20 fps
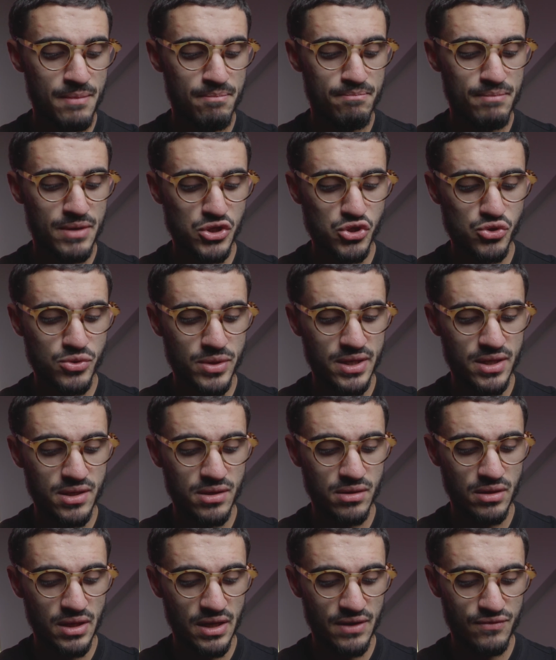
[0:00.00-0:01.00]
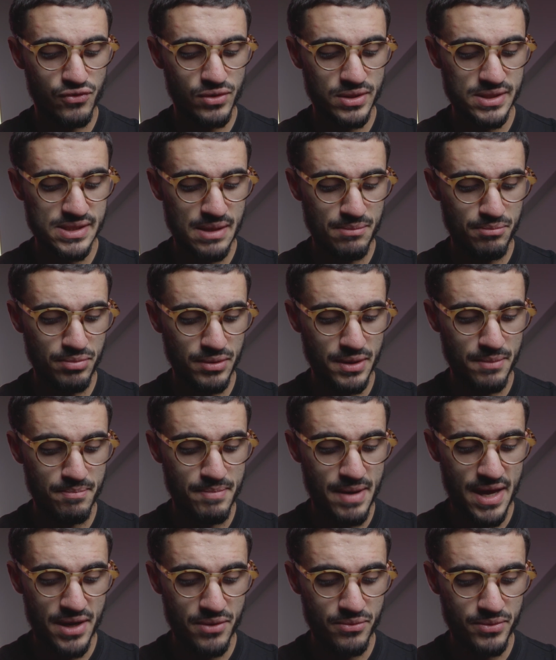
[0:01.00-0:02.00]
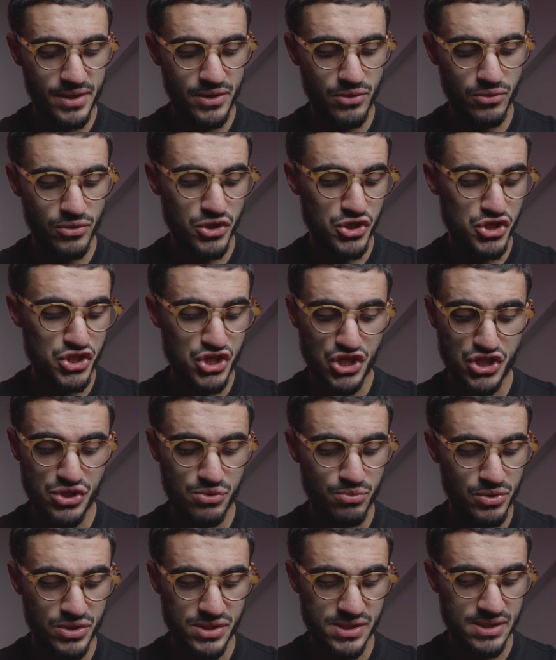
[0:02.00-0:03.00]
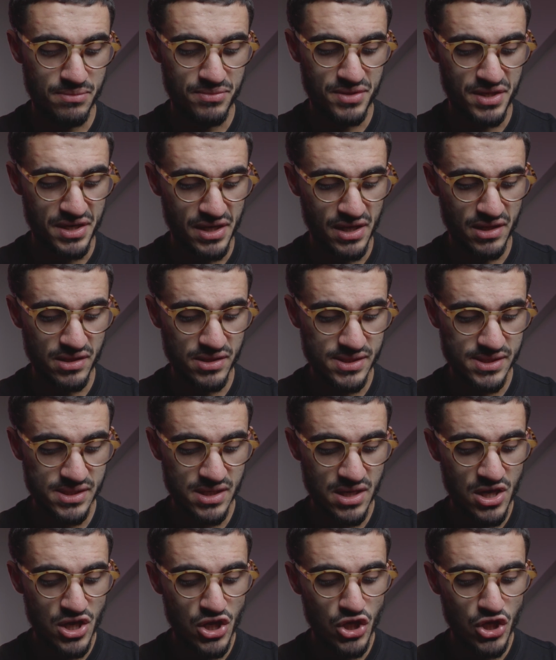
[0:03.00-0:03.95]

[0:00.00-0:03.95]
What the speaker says: metric, like for example, the battery, you can change it with something else.